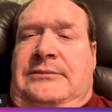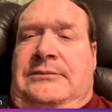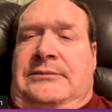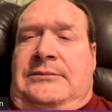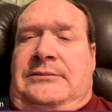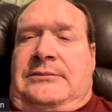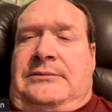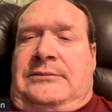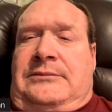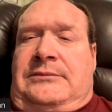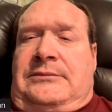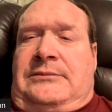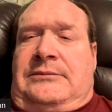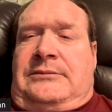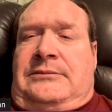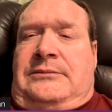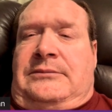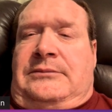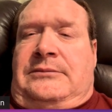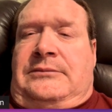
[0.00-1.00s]

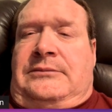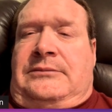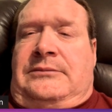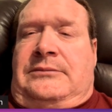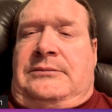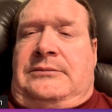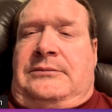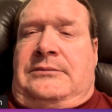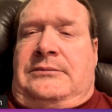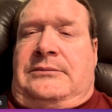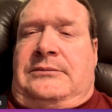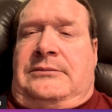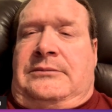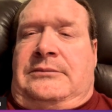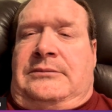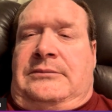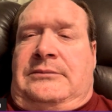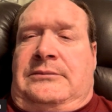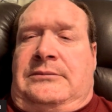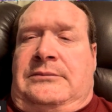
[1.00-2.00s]

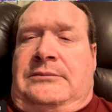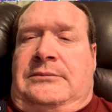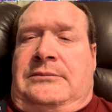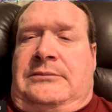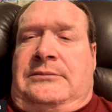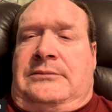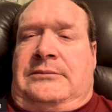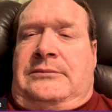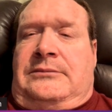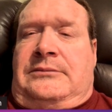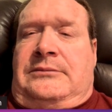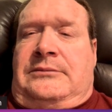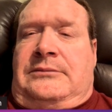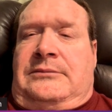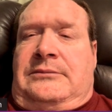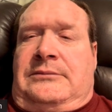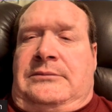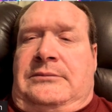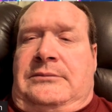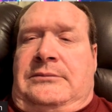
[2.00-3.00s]

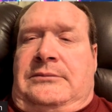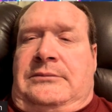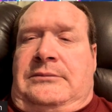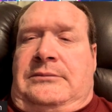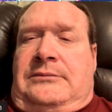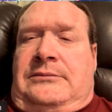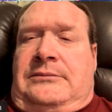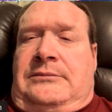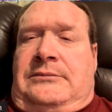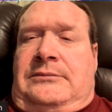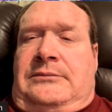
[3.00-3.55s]
No words are spoken by the person on screen.